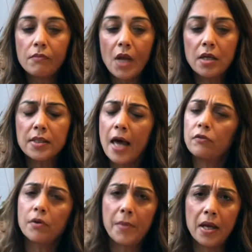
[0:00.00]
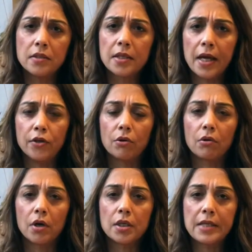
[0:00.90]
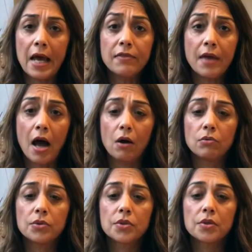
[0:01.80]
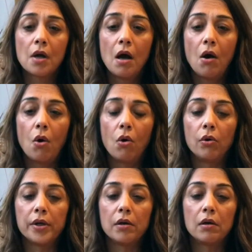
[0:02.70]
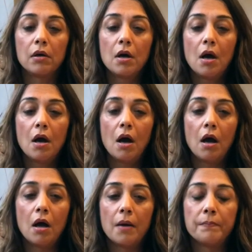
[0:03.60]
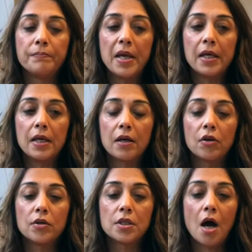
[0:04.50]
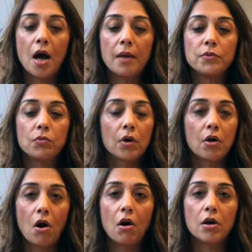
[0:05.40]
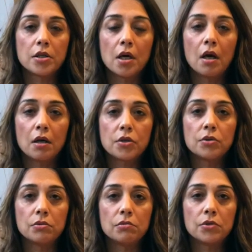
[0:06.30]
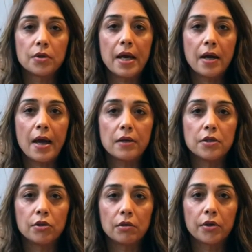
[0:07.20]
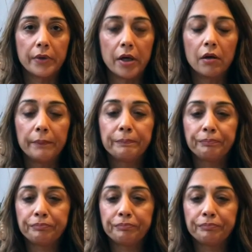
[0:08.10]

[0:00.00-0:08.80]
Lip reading: Saturn remains in your 10th house all year, making it a good time to work hard to get ahead in your career.